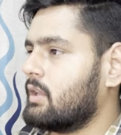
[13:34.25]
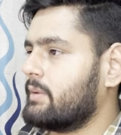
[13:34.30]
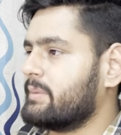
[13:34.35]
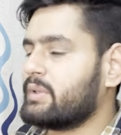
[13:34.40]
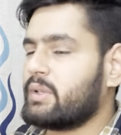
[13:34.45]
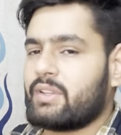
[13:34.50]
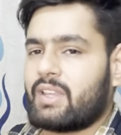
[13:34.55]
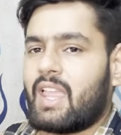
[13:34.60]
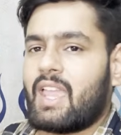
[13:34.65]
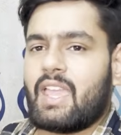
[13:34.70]

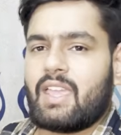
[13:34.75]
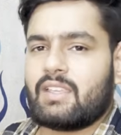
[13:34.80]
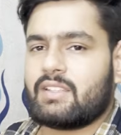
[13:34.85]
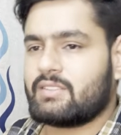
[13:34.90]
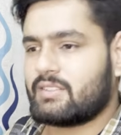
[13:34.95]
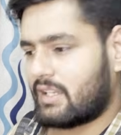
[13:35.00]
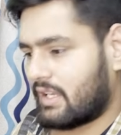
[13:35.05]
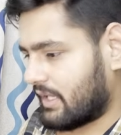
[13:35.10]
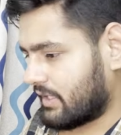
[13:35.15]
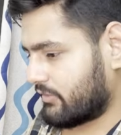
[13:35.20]
because AI
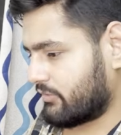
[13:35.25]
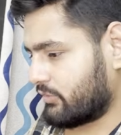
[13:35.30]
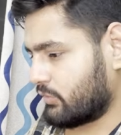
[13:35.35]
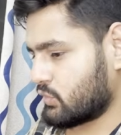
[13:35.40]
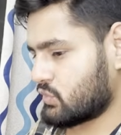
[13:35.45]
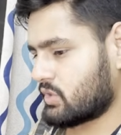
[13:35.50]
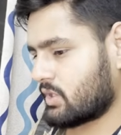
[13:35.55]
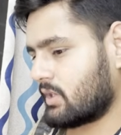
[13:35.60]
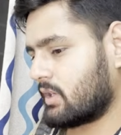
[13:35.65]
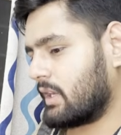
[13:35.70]
is the like
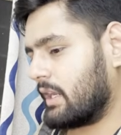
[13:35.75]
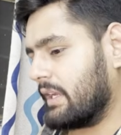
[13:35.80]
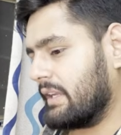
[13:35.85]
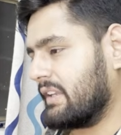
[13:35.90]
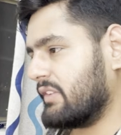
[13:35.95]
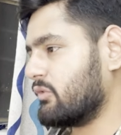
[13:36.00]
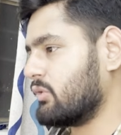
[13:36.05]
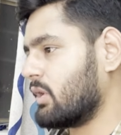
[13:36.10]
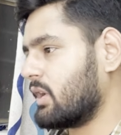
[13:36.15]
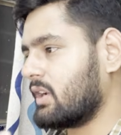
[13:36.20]
future,
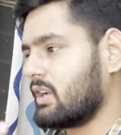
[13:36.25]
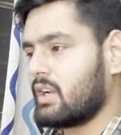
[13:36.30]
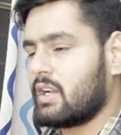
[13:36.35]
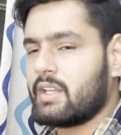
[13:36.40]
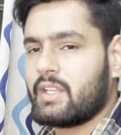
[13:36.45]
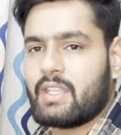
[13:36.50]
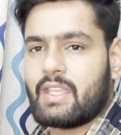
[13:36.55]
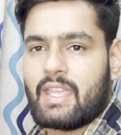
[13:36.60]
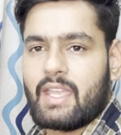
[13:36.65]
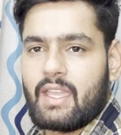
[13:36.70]
and if you are
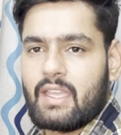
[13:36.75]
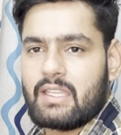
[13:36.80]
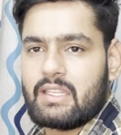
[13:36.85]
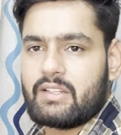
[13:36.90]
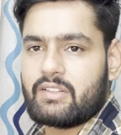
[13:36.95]
learning AI,